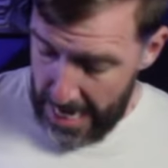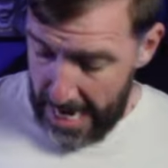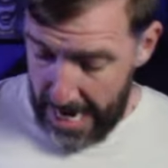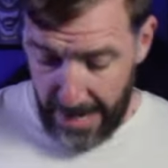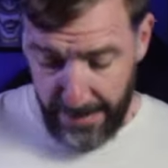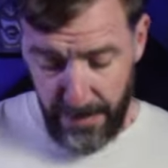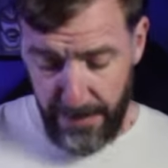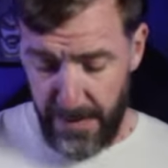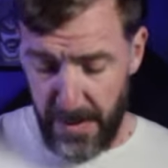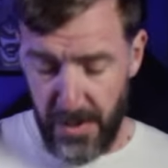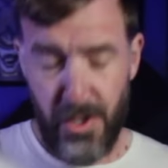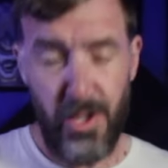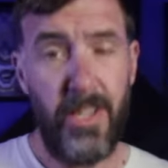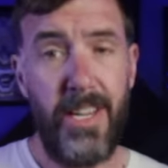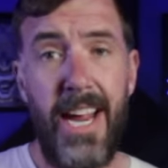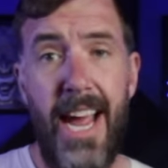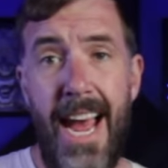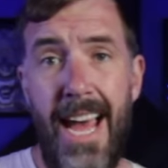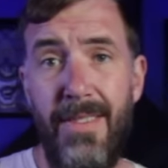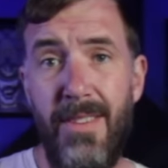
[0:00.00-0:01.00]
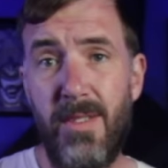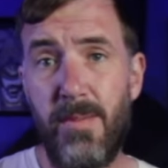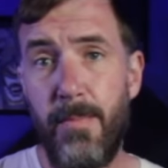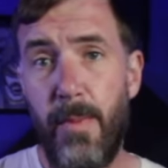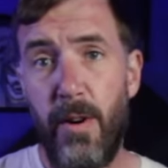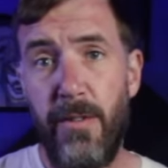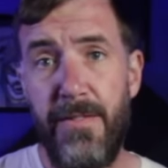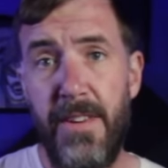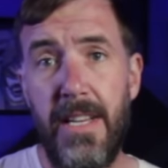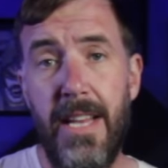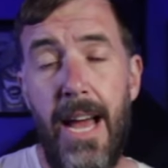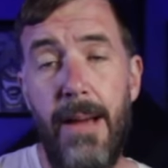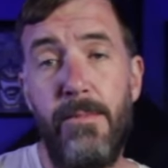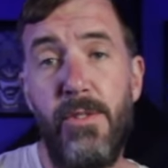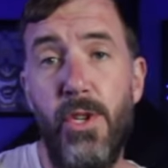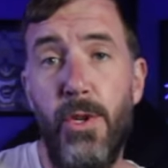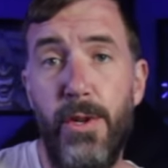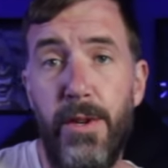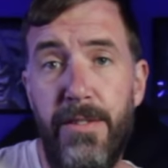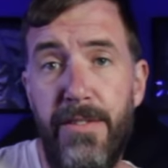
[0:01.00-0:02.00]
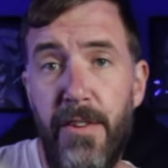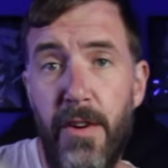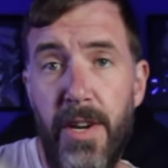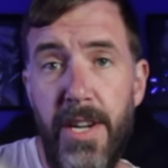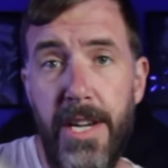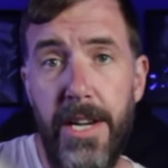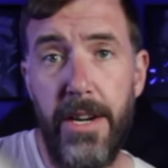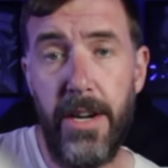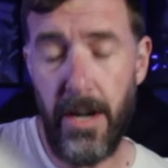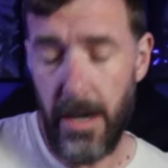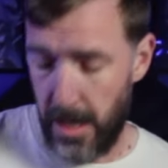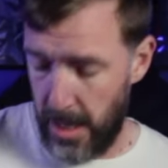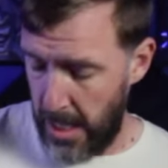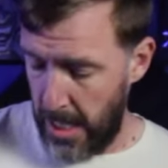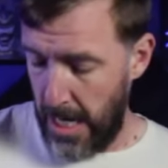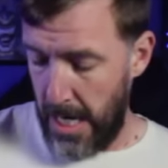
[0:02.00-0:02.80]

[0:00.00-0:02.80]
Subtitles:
I've officially had this Murphy Lab Jr. for a year.